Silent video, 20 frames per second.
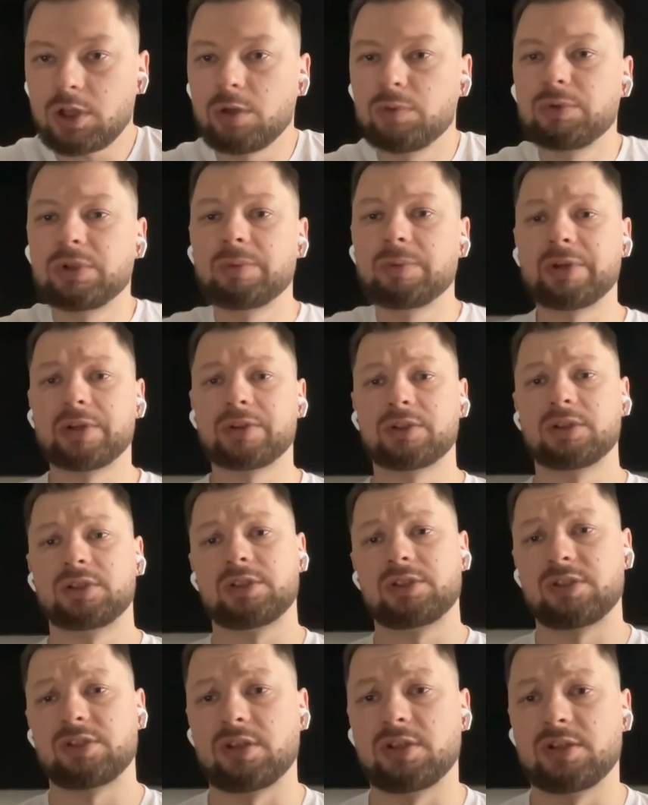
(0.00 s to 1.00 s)
will be on
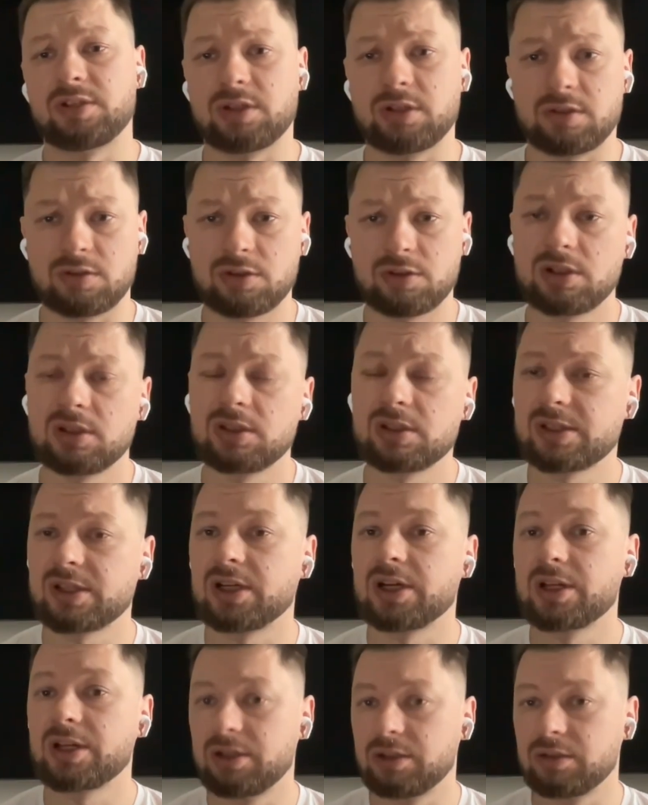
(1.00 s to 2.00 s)
the institutional
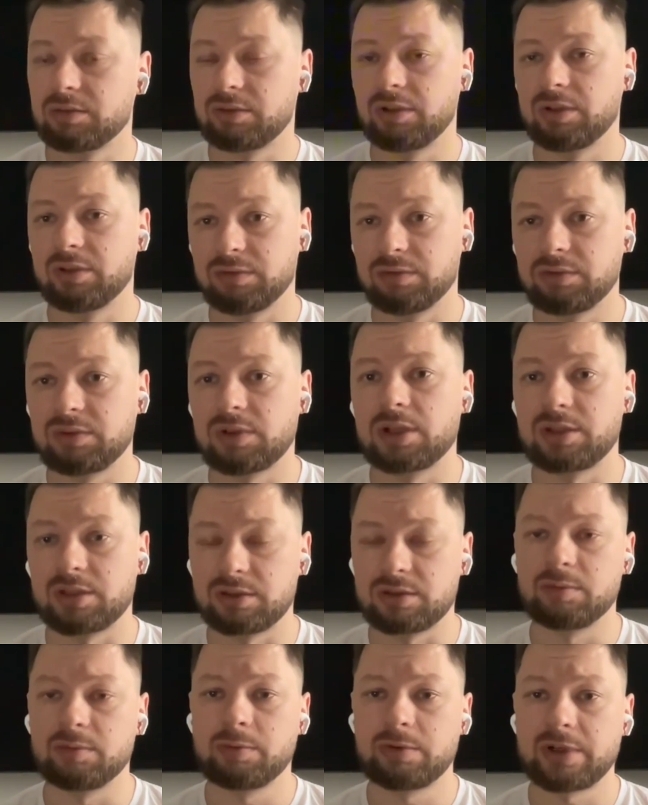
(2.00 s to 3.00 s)
side and
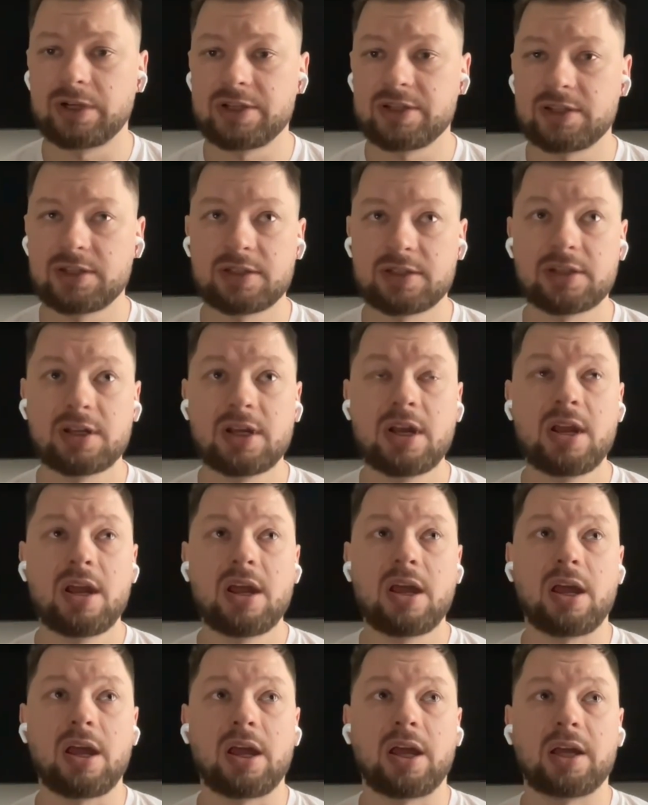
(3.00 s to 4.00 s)
enterprises.
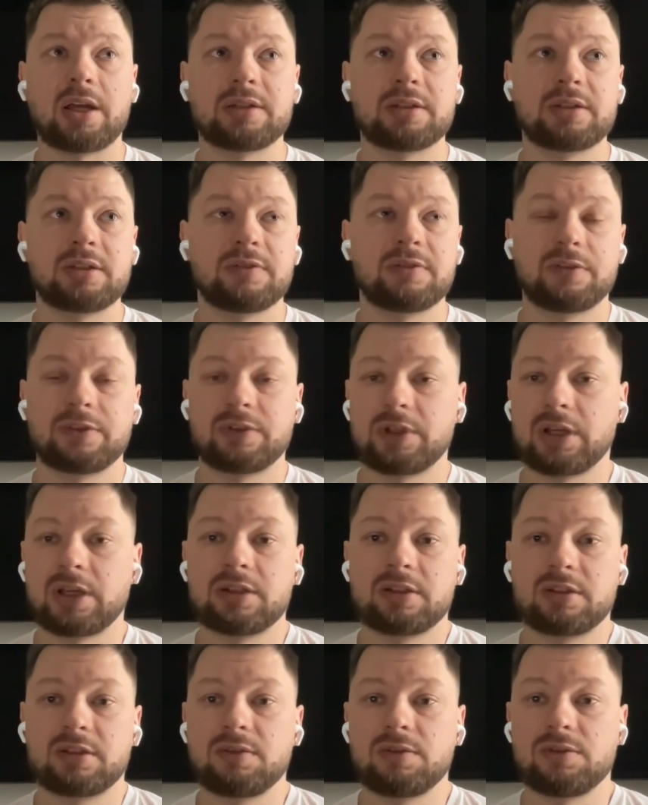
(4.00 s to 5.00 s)
And for the
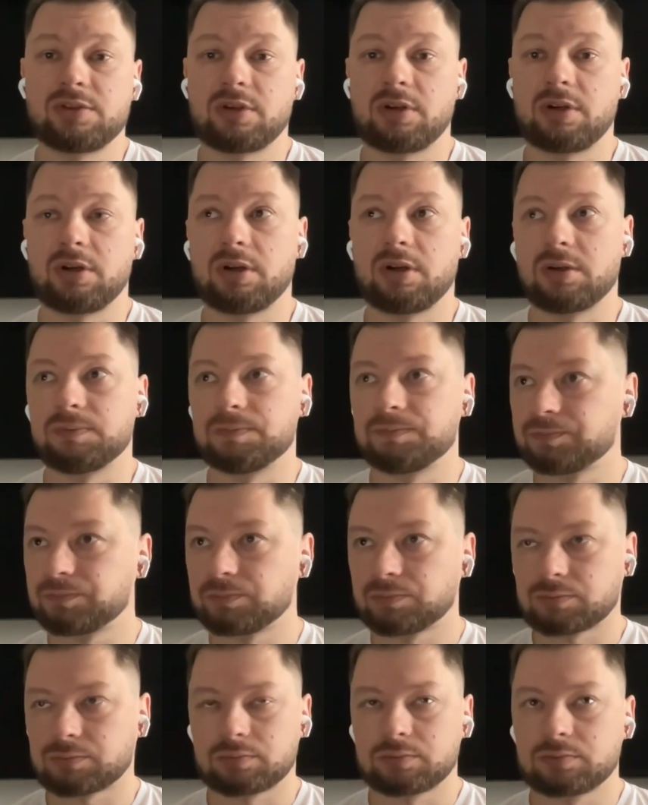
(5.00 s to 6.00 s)
end user,
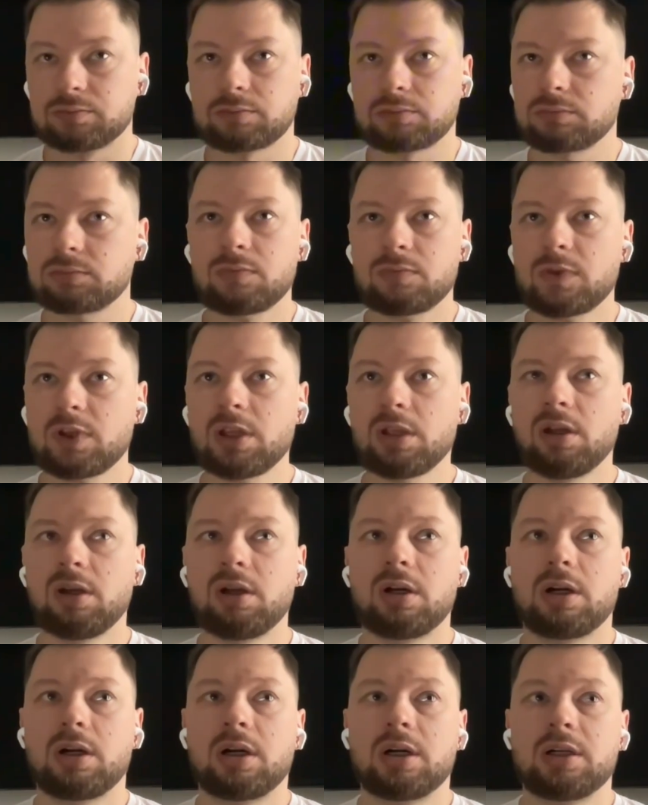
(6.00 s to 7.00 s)

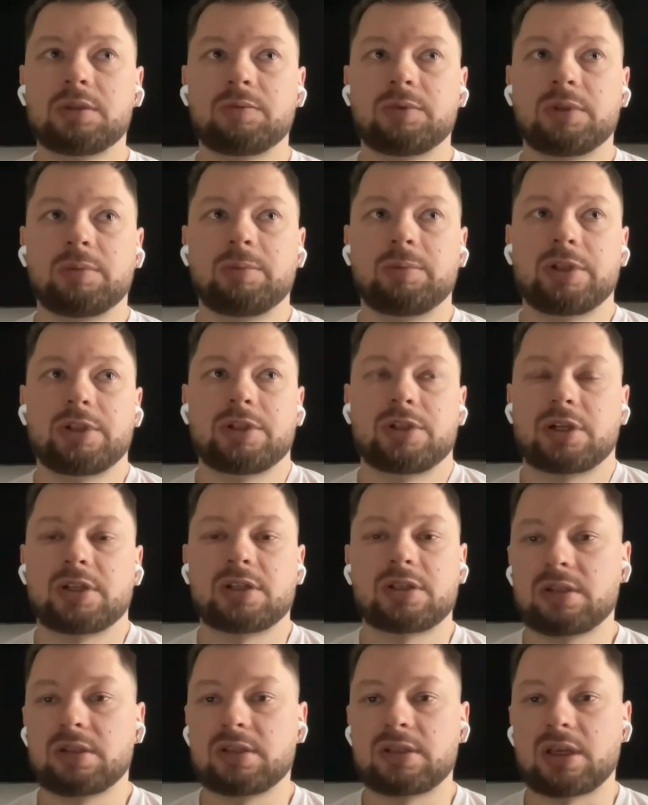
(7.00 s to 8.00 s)
it will be
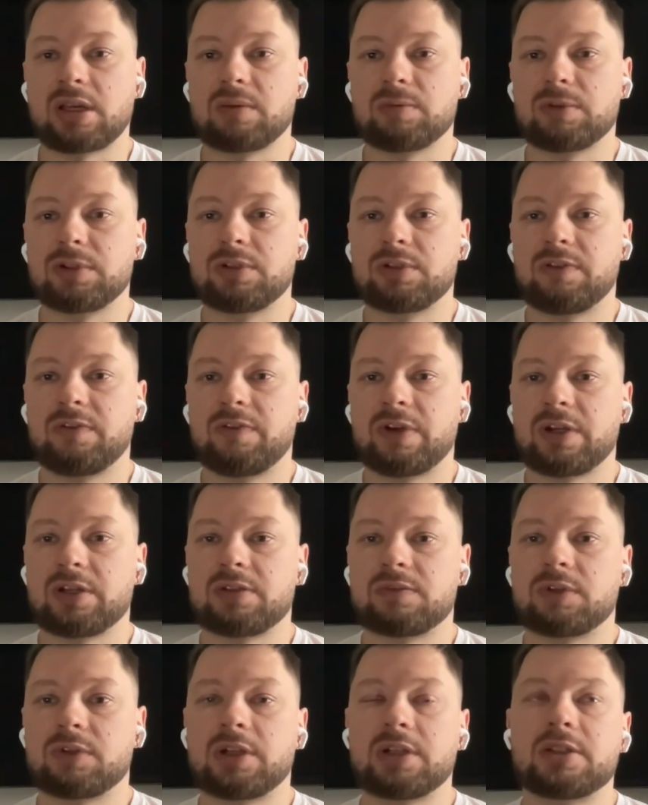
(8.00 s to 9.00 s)
just the same
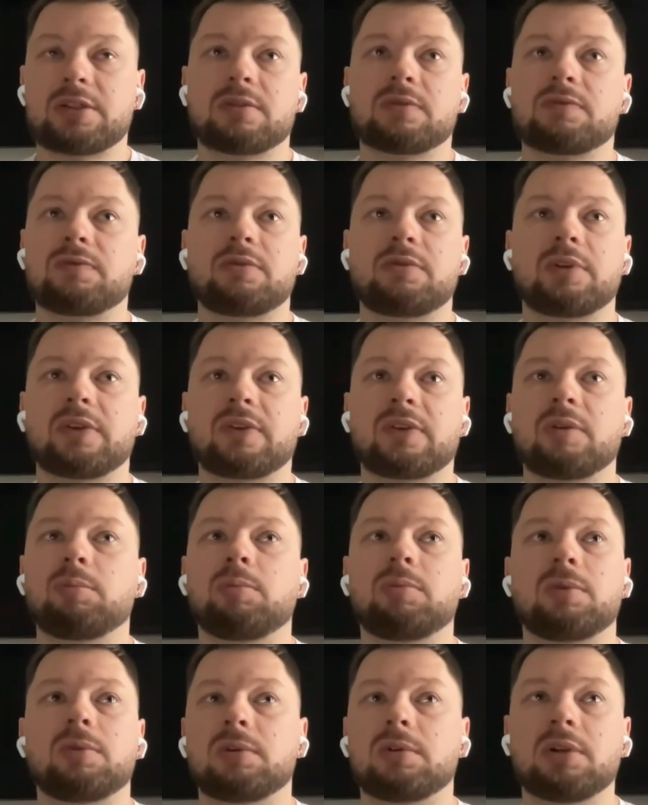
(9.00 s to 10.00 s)
interface, right? So, for
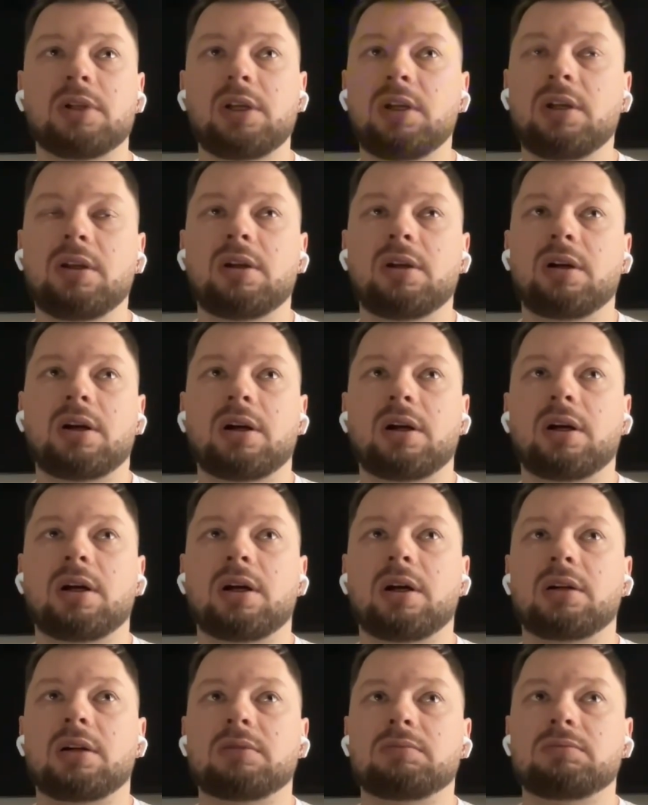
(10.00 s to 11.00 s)
example,
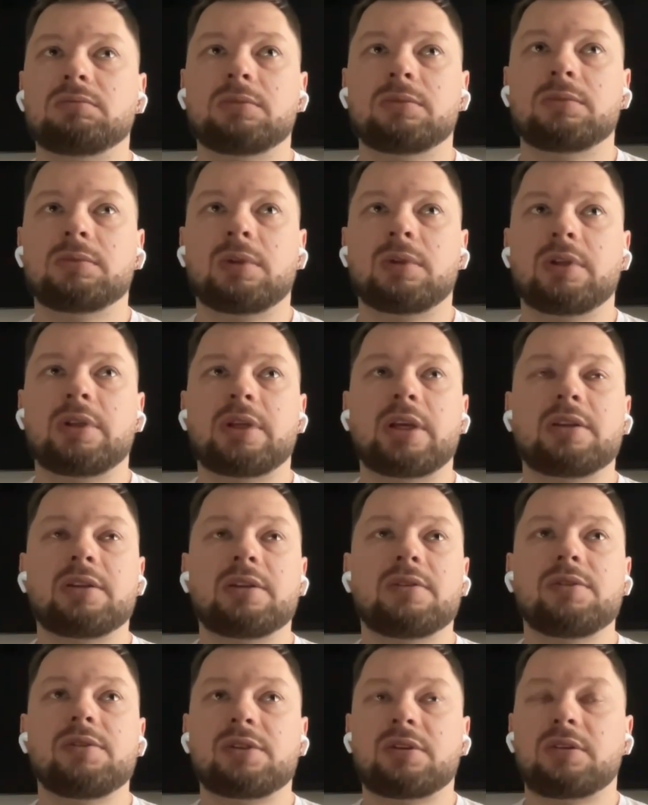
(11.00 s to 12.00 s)
an end
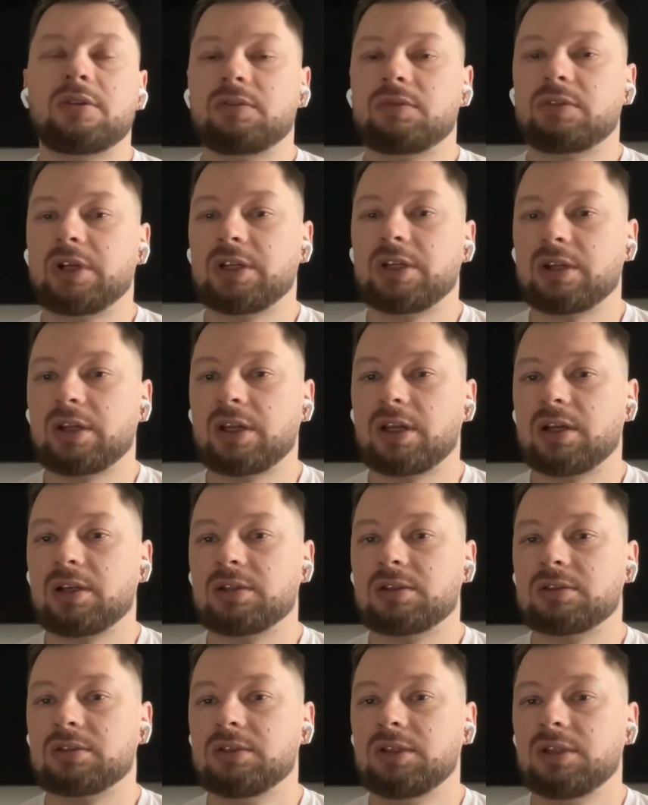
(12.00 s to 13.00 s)
user right
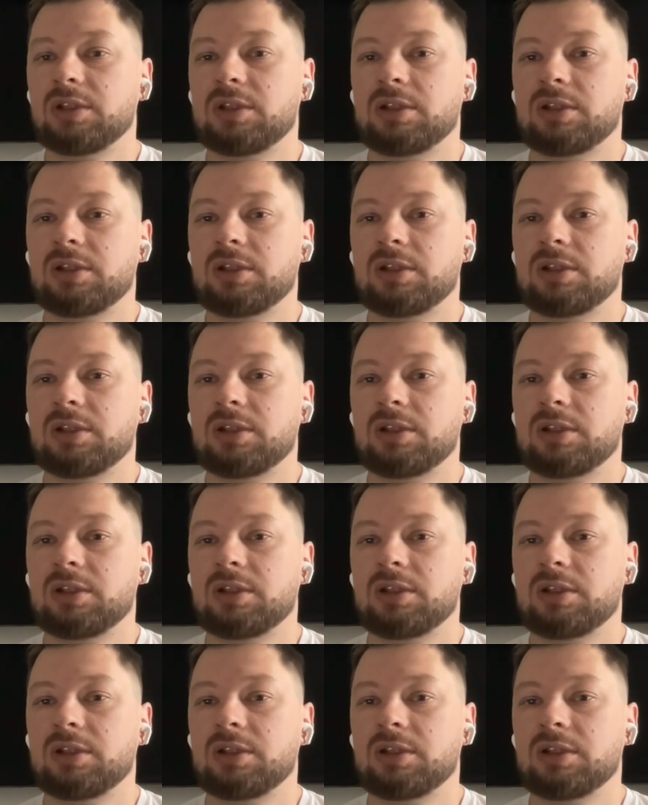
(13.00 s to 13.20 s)
now